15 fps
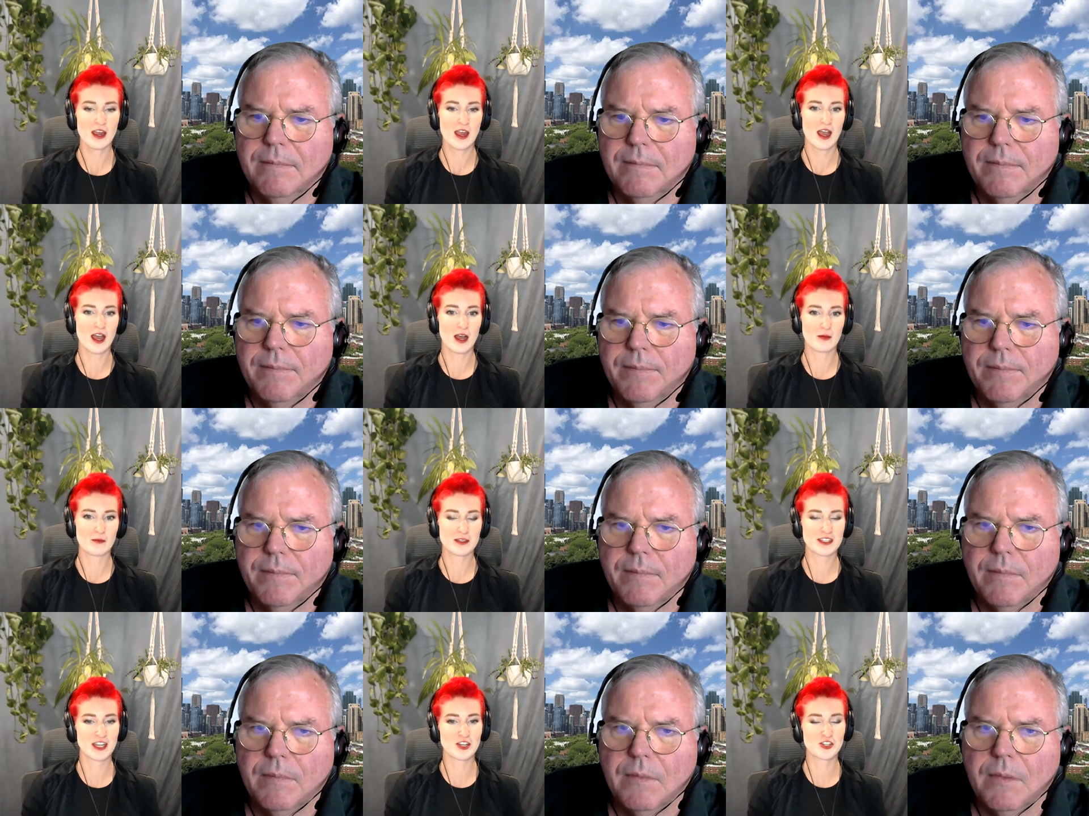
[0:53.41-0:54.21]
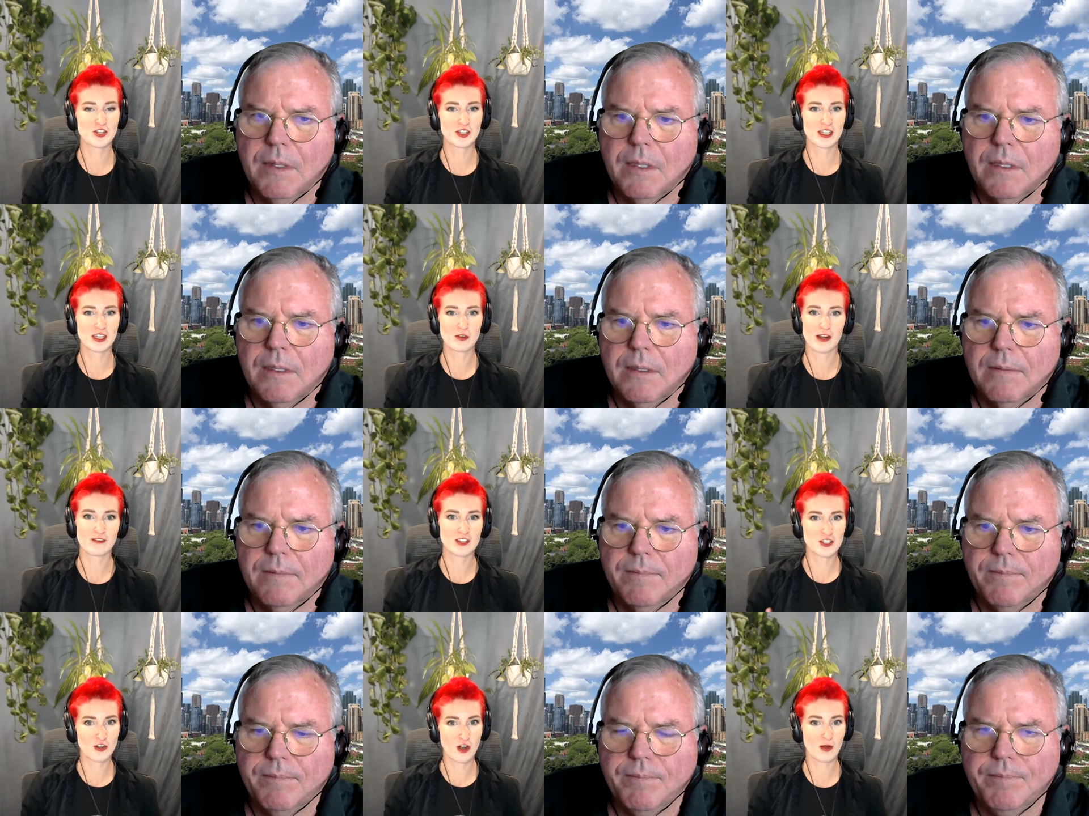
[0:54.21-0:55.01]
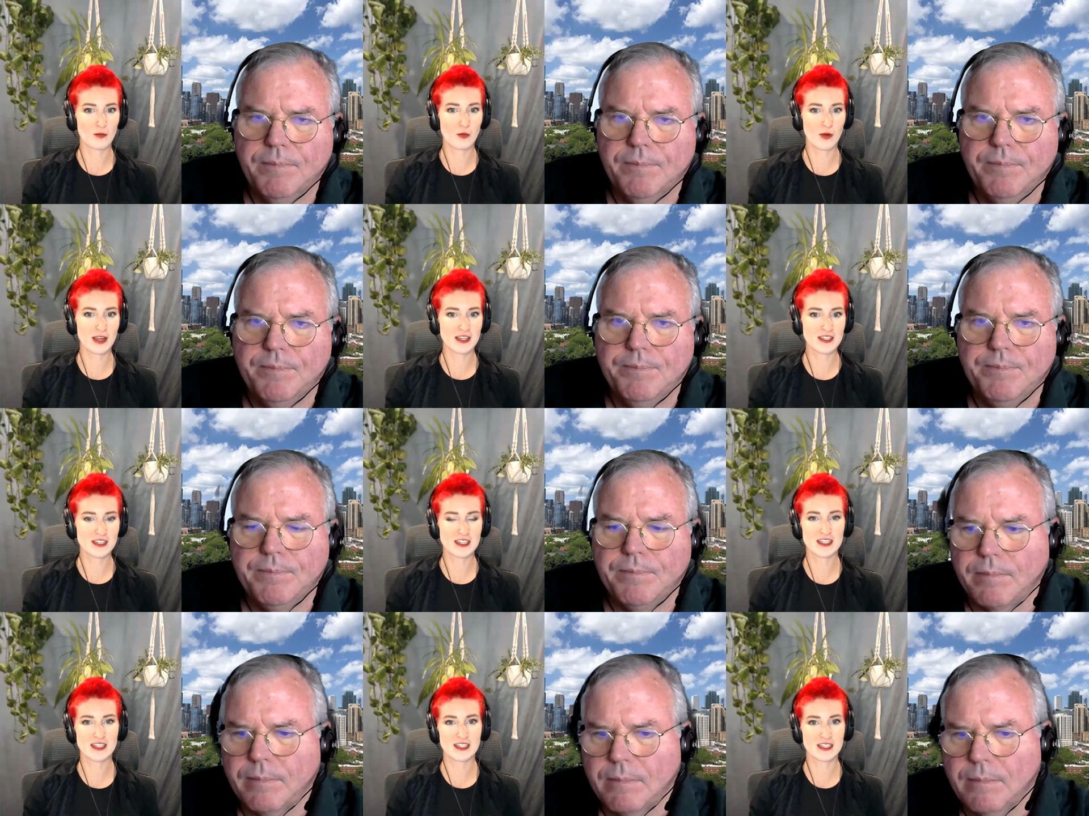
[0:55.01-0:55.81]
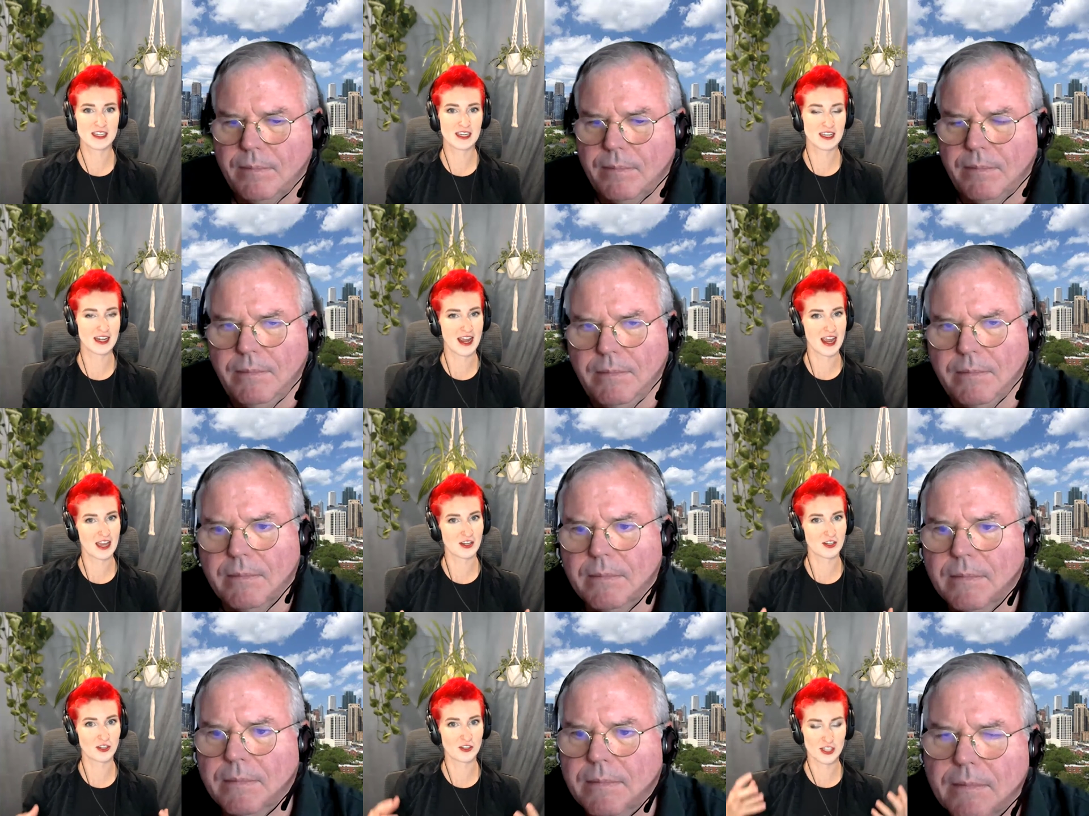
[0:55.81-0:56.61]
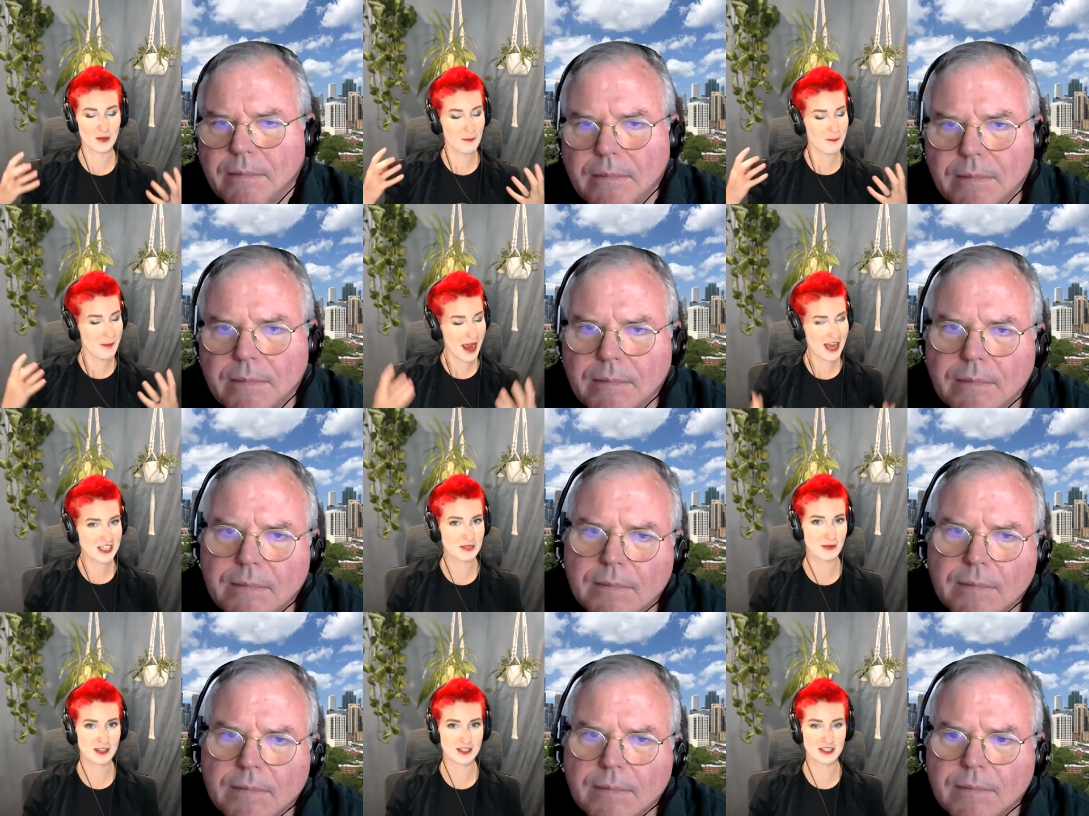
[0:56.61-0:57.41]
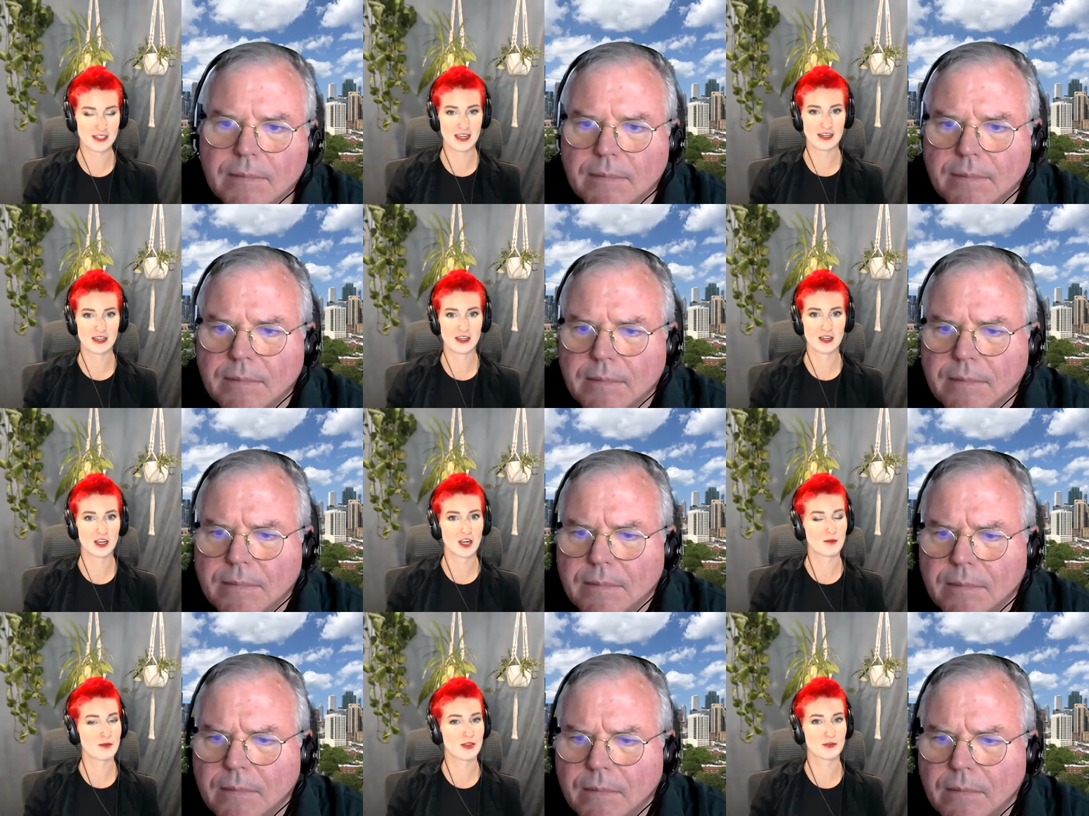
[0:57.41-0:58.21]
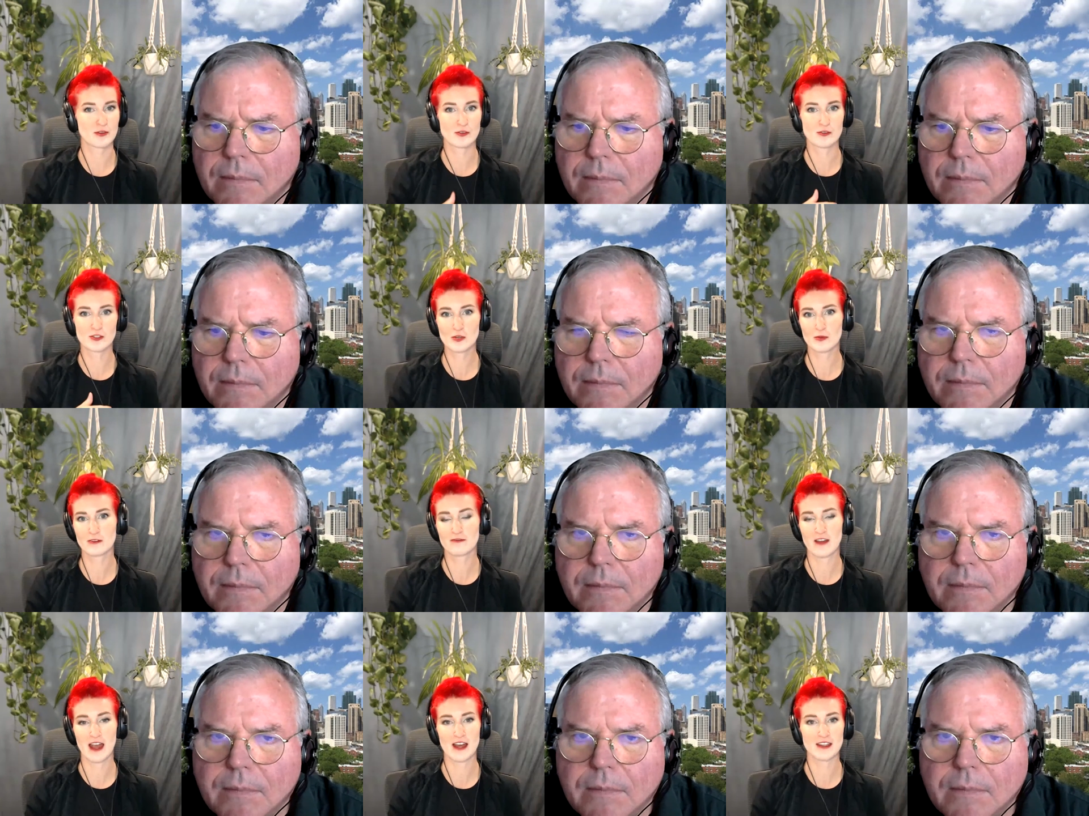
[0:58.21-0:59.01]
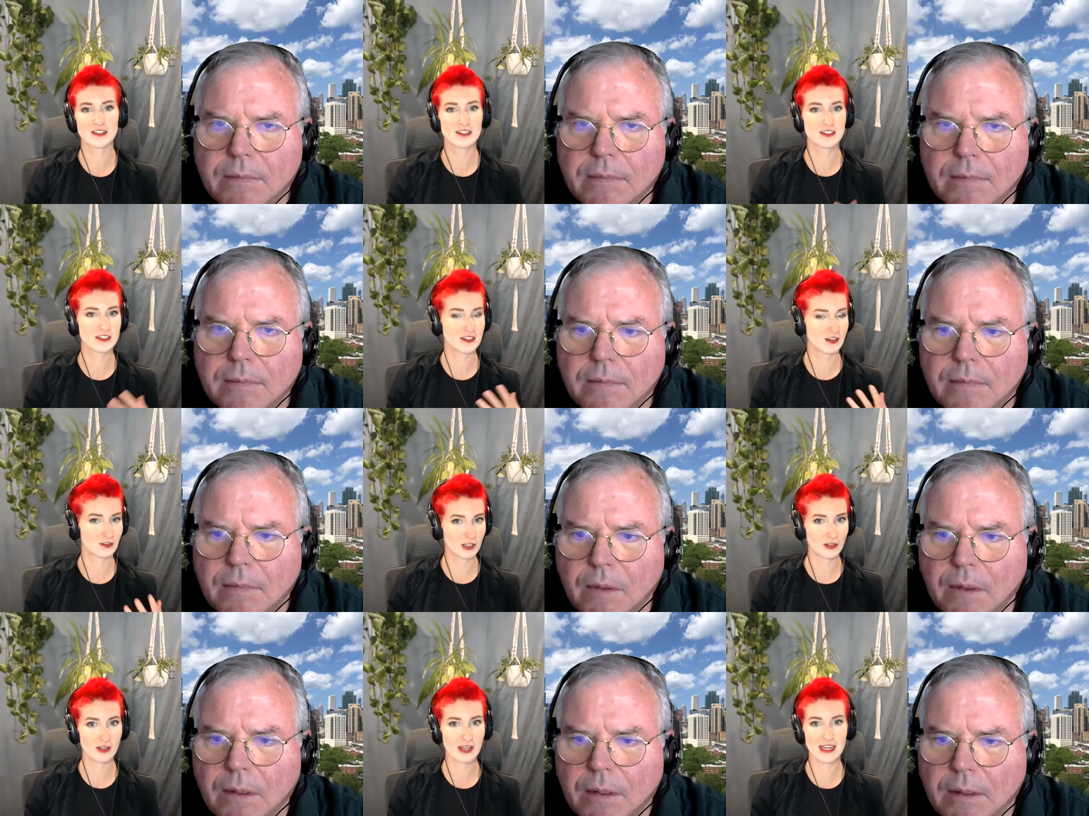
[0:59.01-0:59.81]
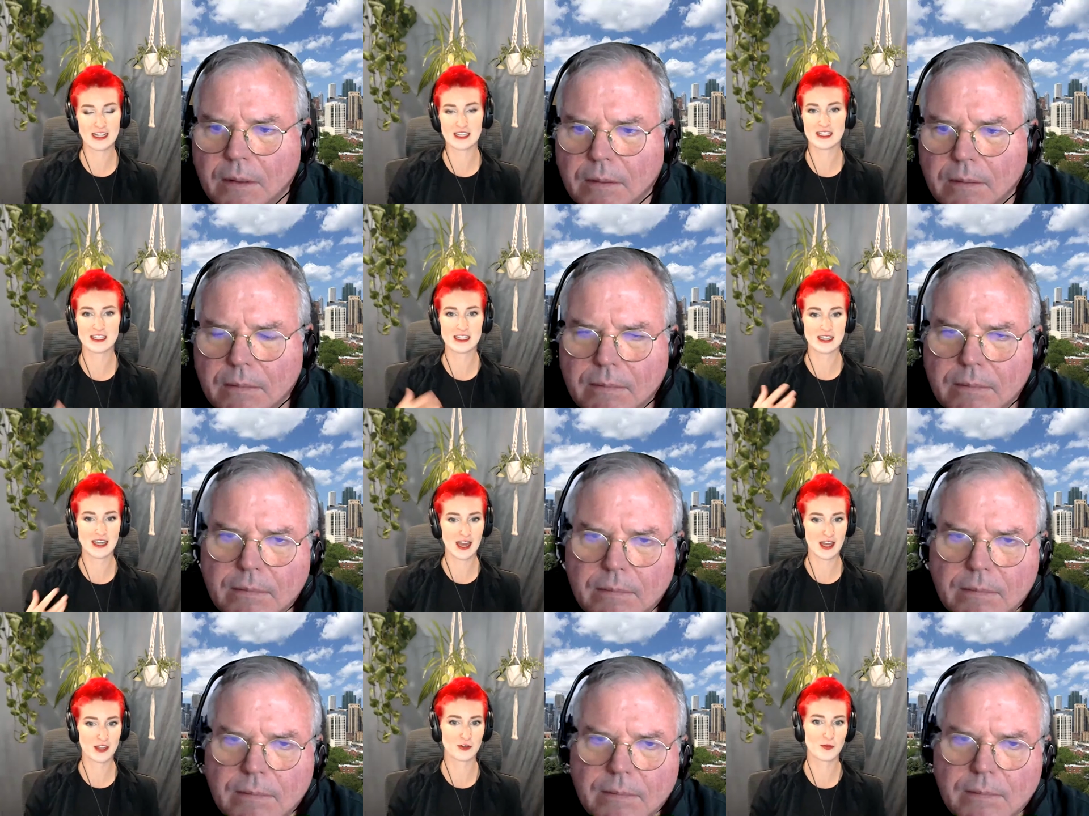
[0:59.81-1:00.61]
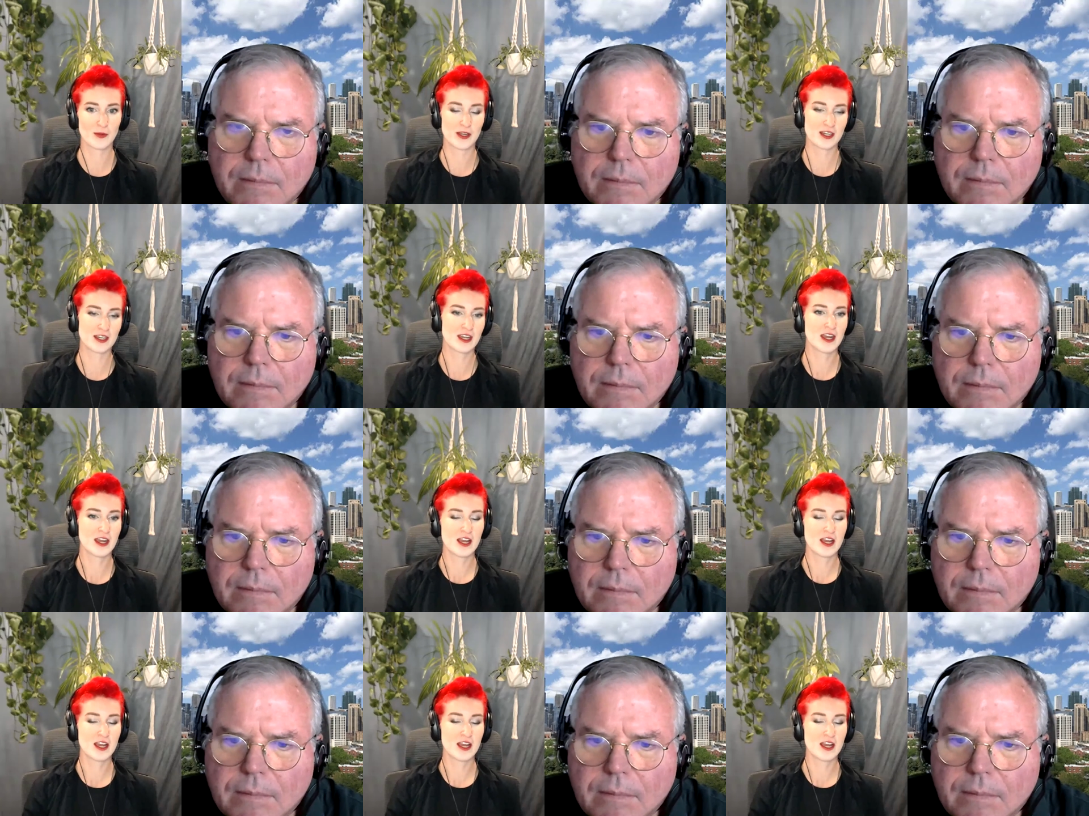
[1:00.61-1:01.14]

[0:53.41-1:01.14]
Speaker 1: Um, essentially, one of its strong points is it can handle just mass amounts of data coming through super fast, you know, low latency, high throughput.